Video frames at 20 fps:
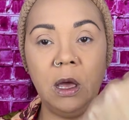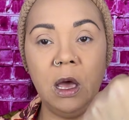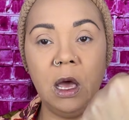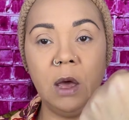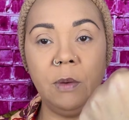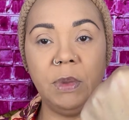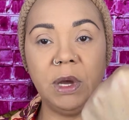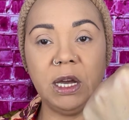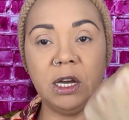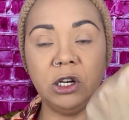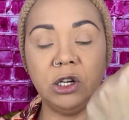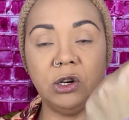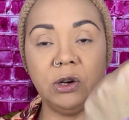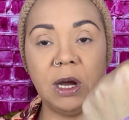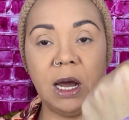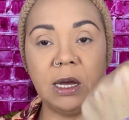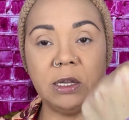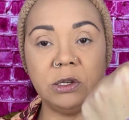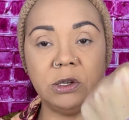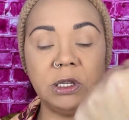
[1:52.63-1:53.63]
because you
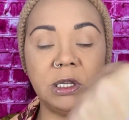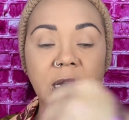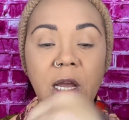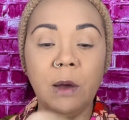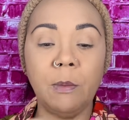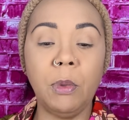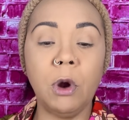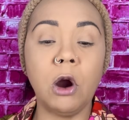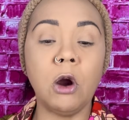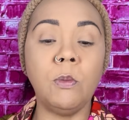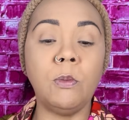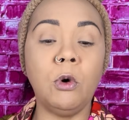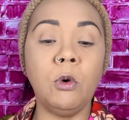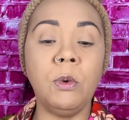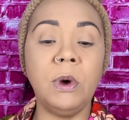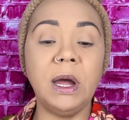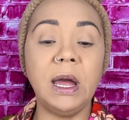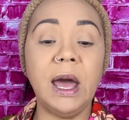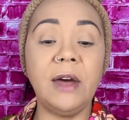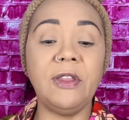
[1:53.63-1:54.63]
guys are seeing purple, but
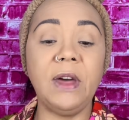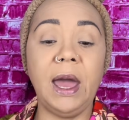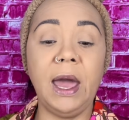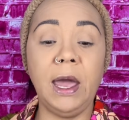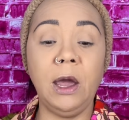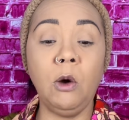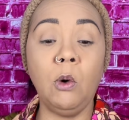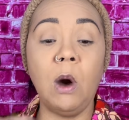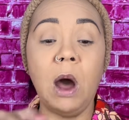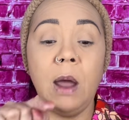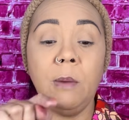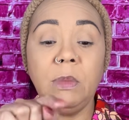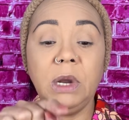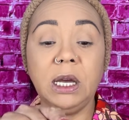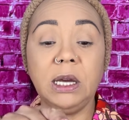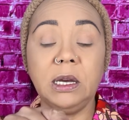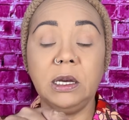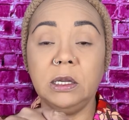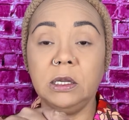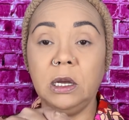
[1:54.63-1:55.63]
at the angle I'm
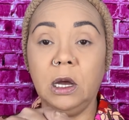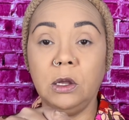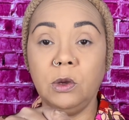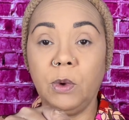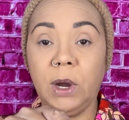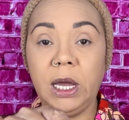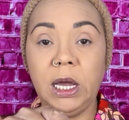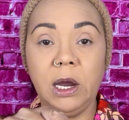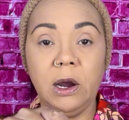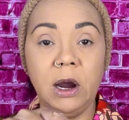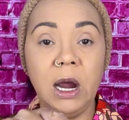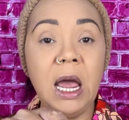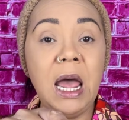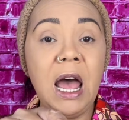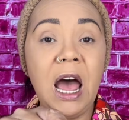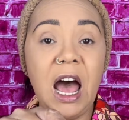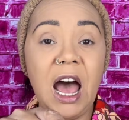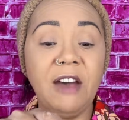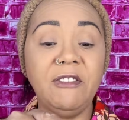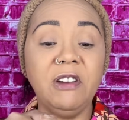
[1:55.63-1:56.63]
looking down right here,
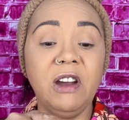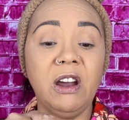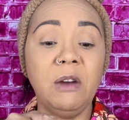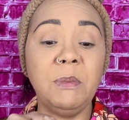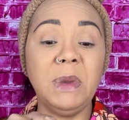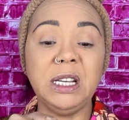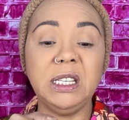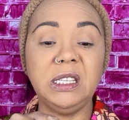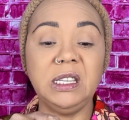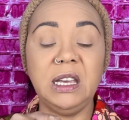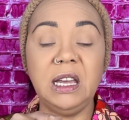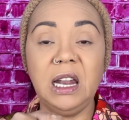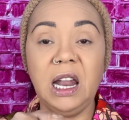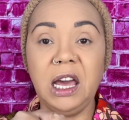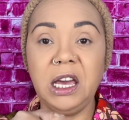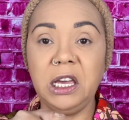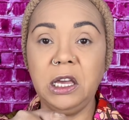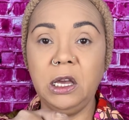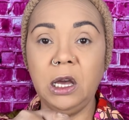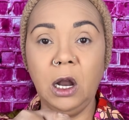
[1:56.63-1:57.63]
I very much see like
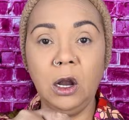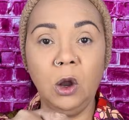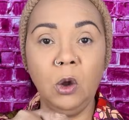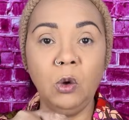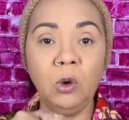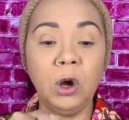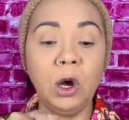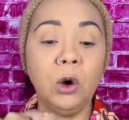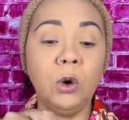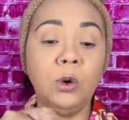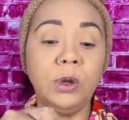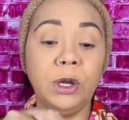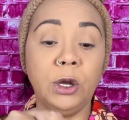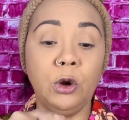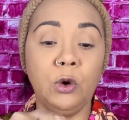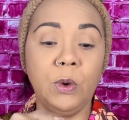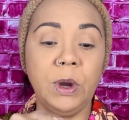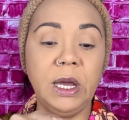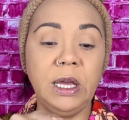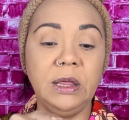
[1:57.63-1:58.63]
yellow, gold, and
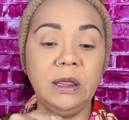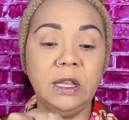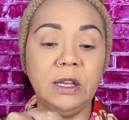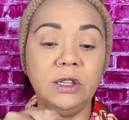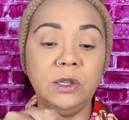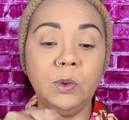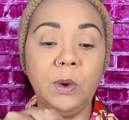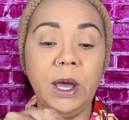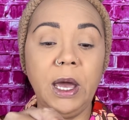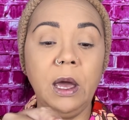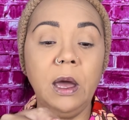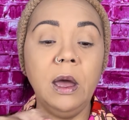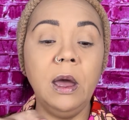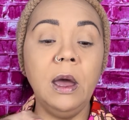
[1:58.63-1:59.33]
green this way.